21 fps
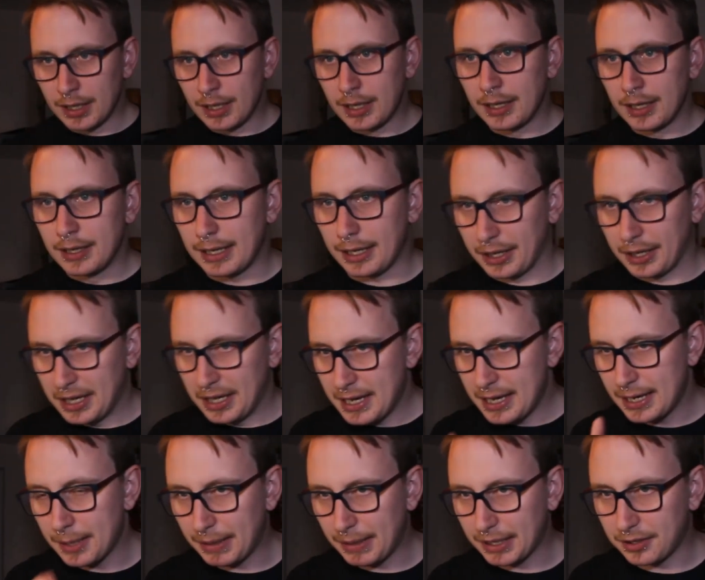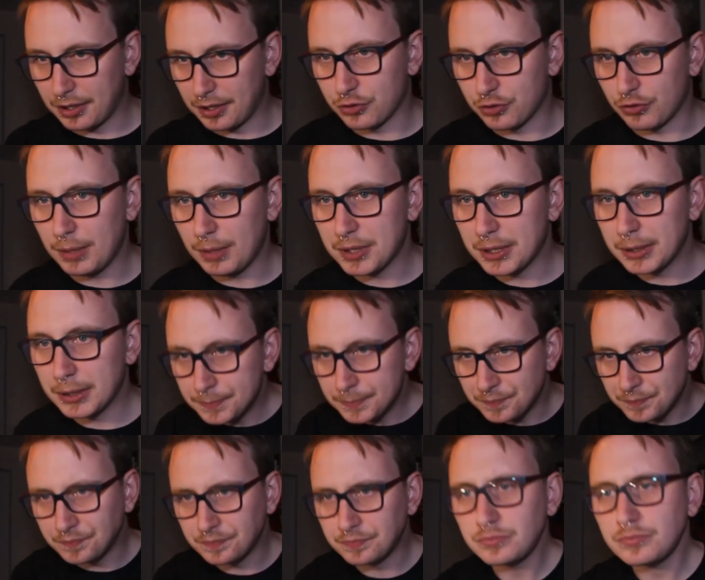Anyway, back to the script.
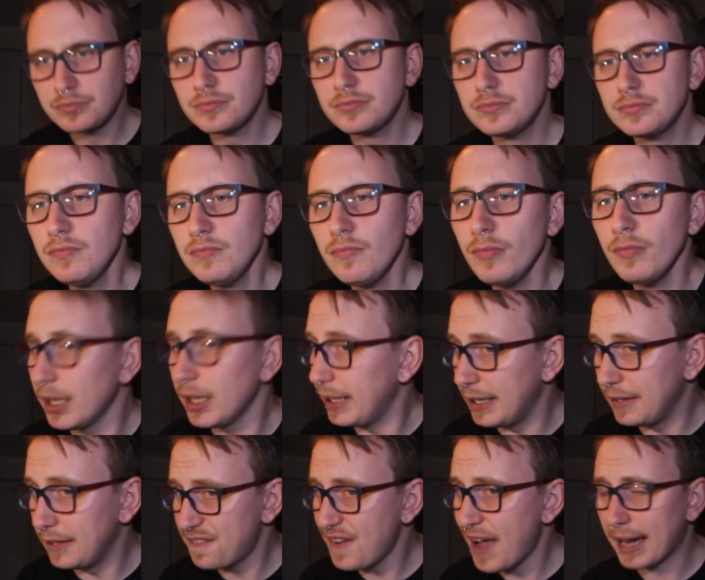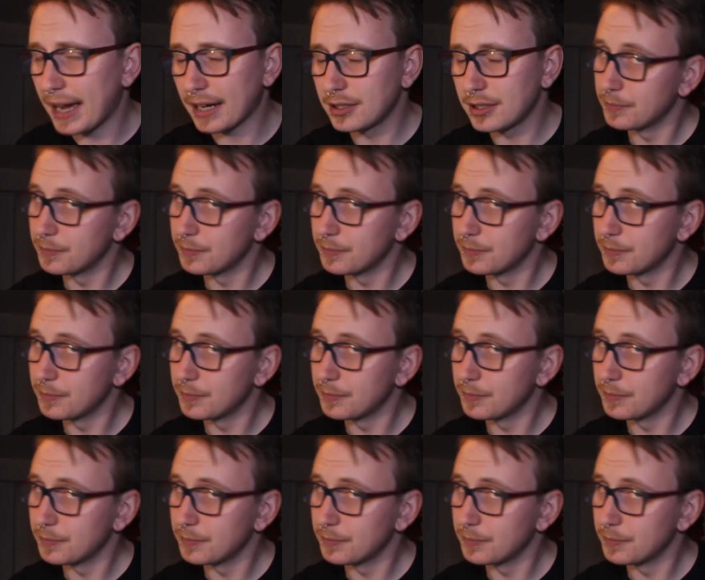In fact,